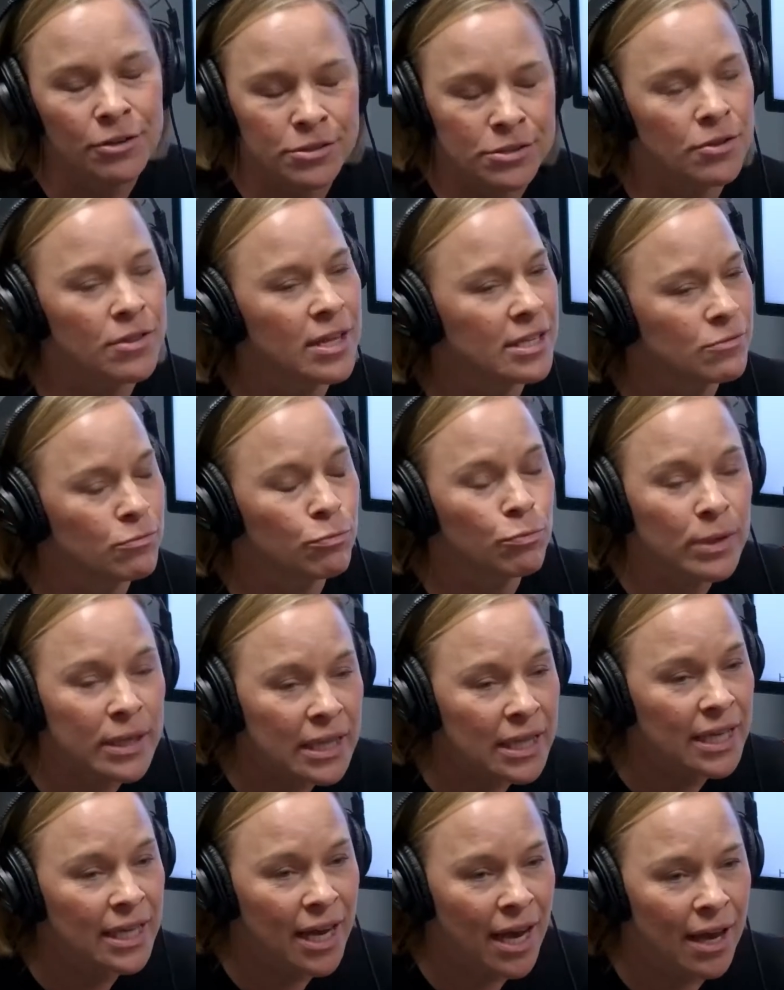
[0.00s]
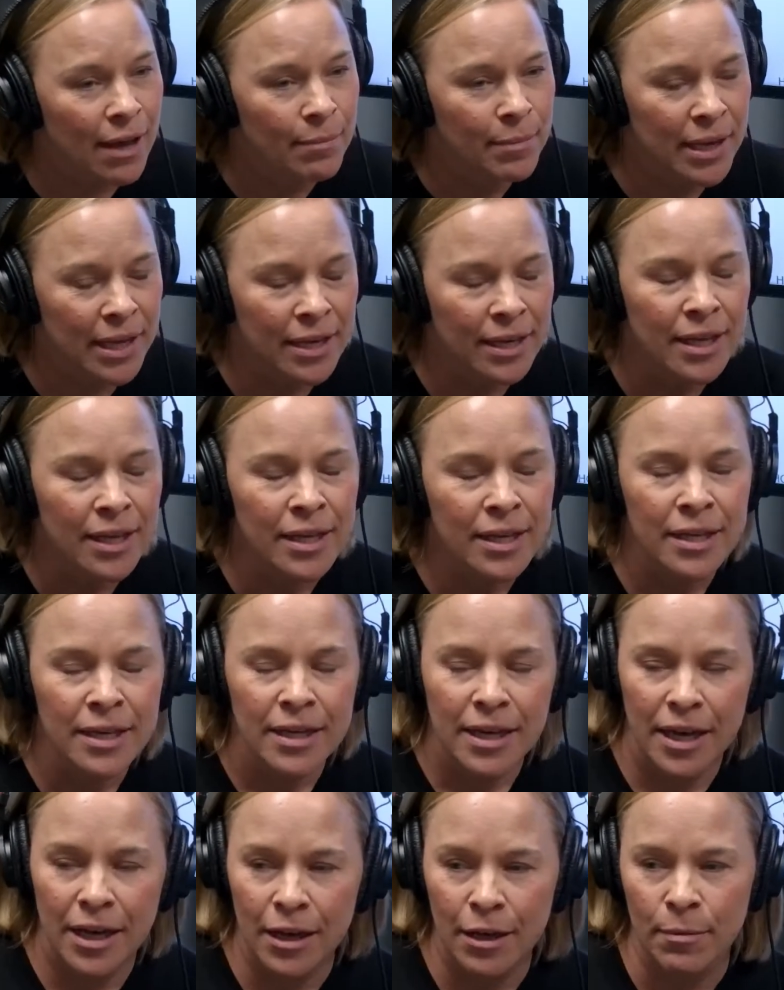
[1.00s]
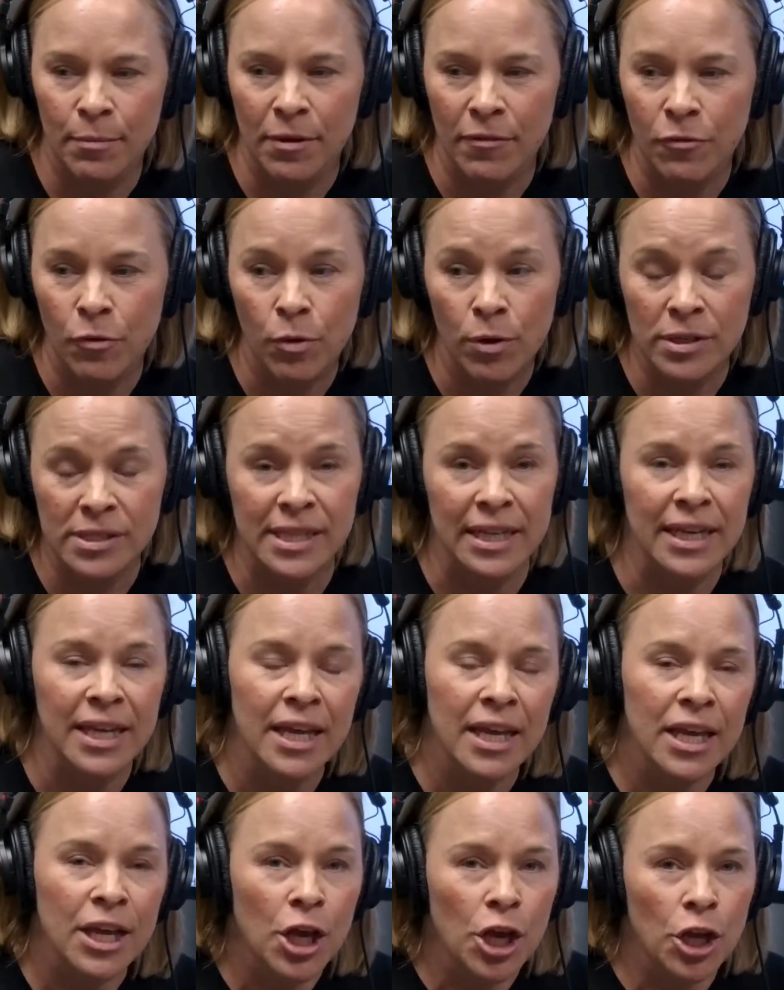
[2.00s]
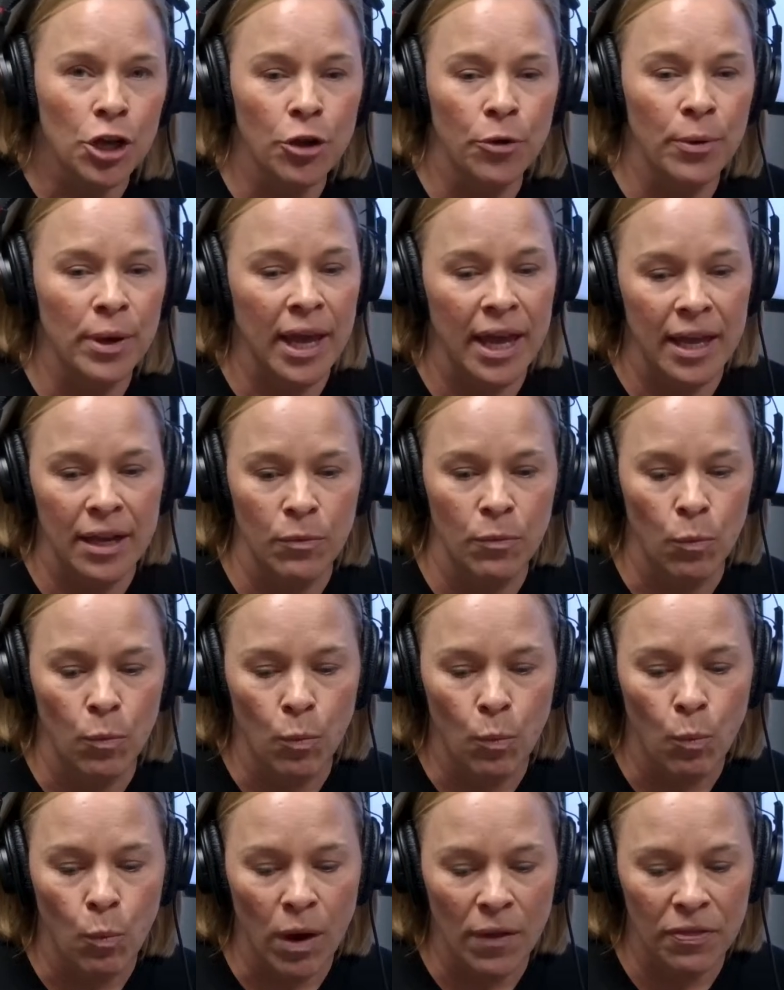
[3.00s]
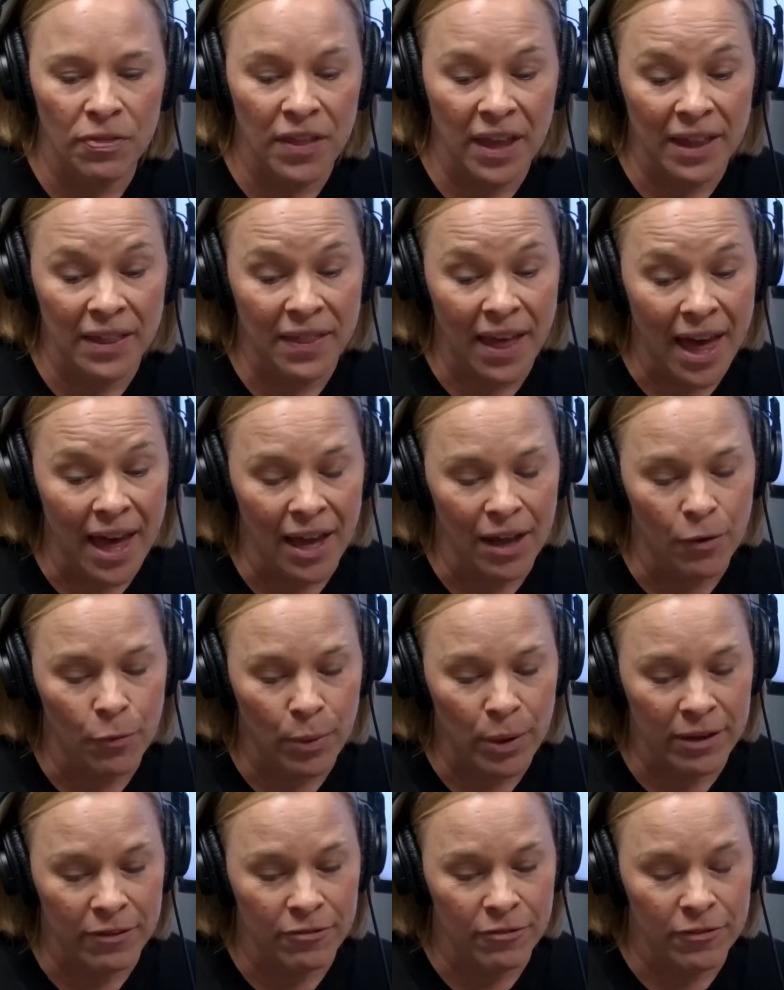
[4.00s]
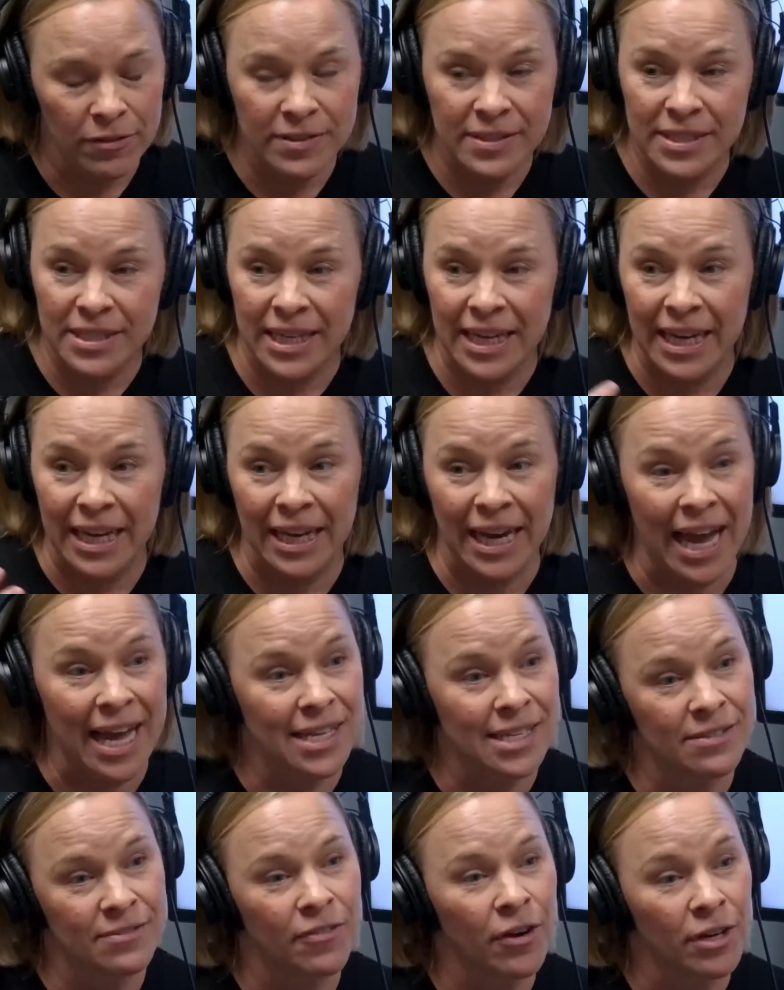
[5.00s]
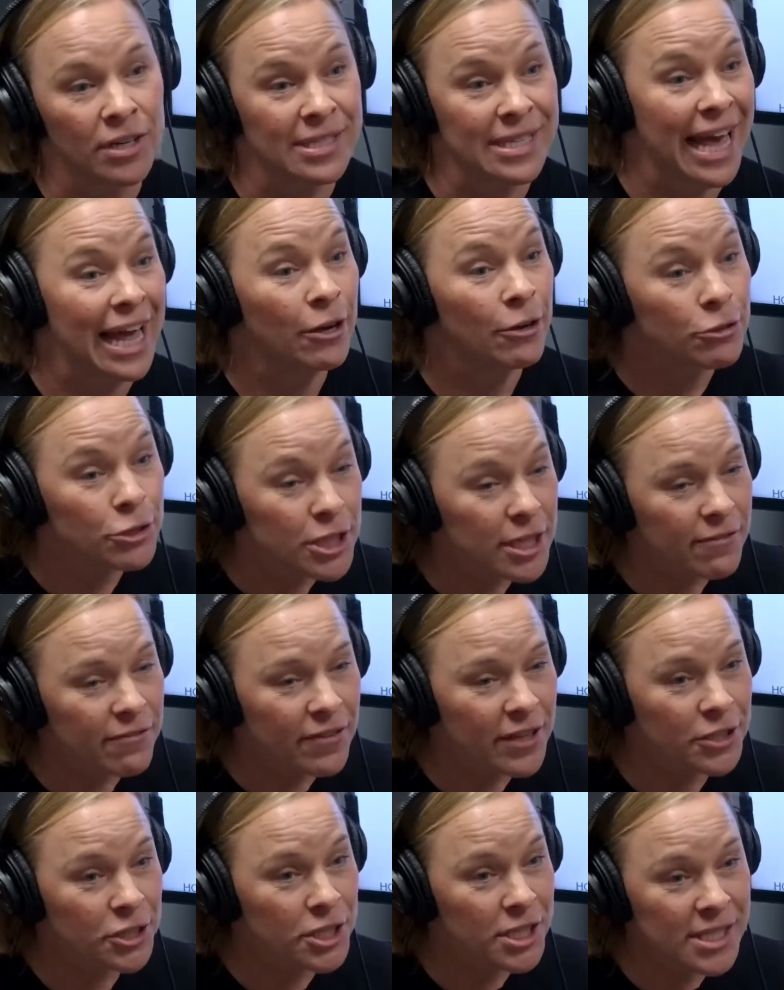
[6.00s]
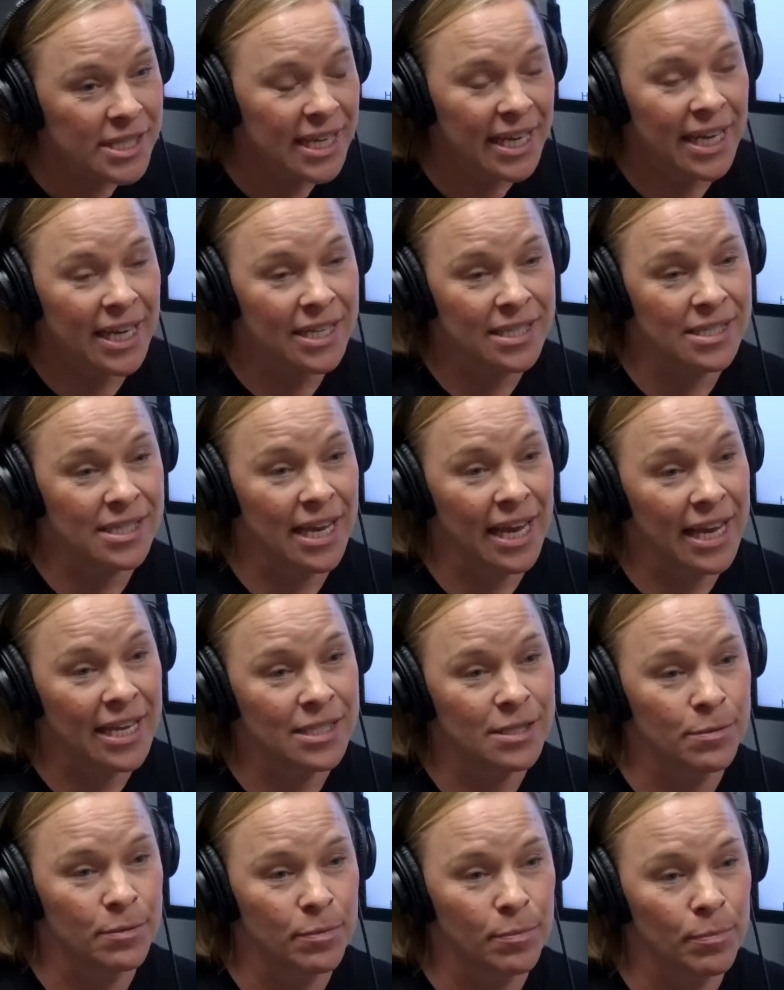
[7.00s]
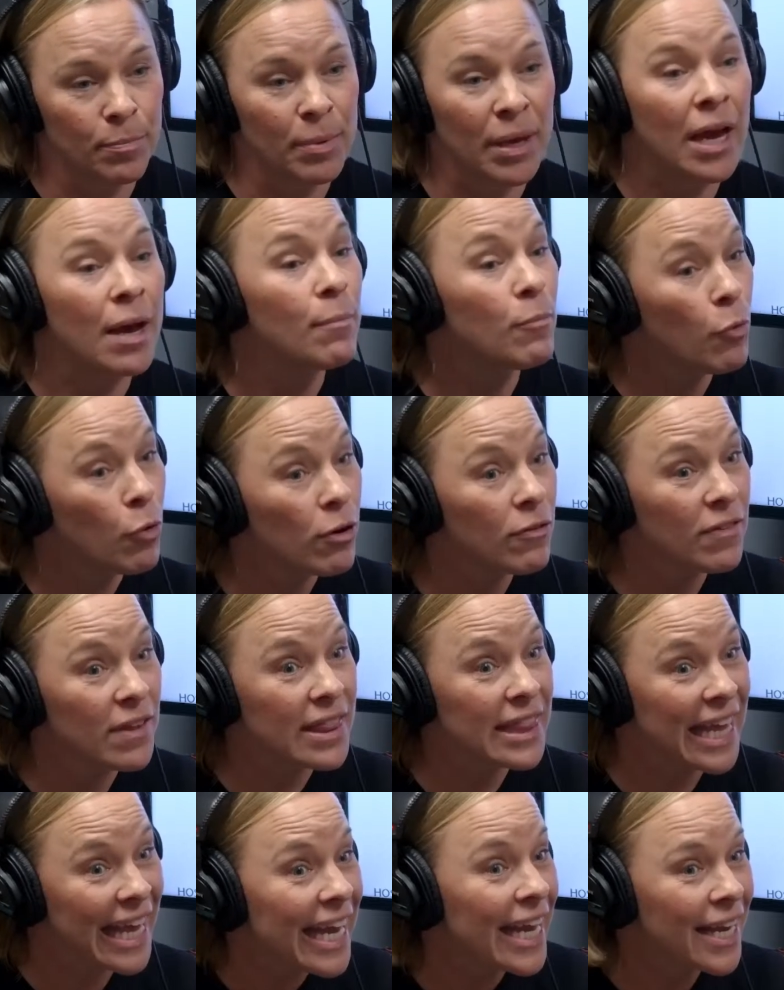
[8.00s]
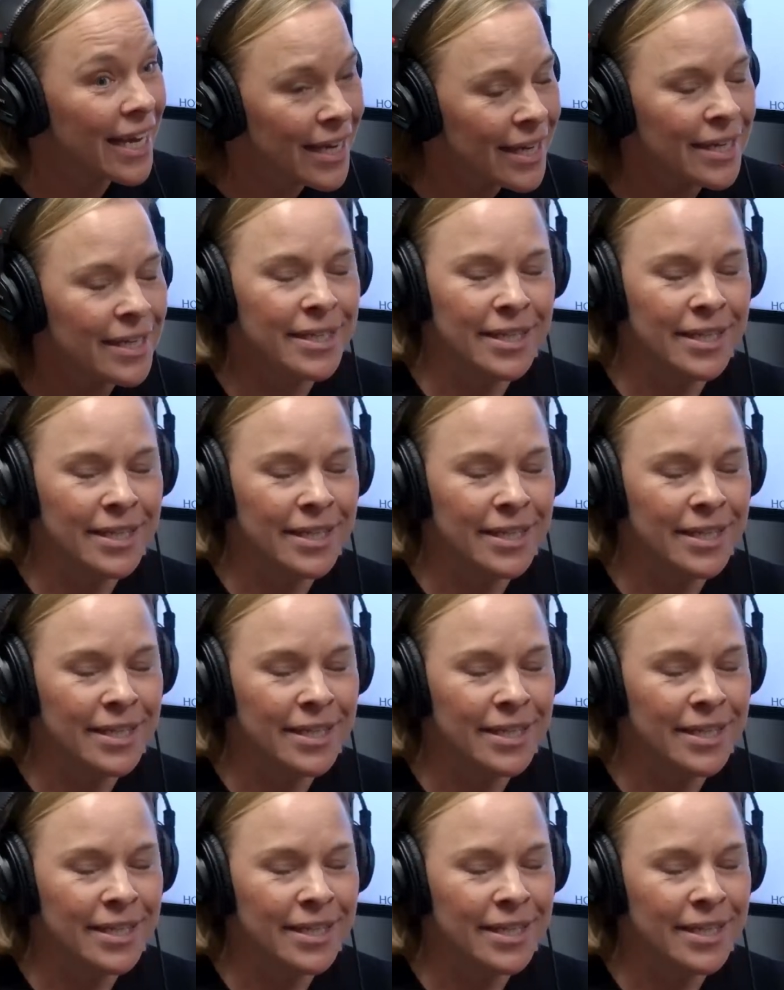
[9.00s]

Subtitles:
So that's really common. Of course. And, again, one thing that we've seen as far as energy efficiency has become more of a thing.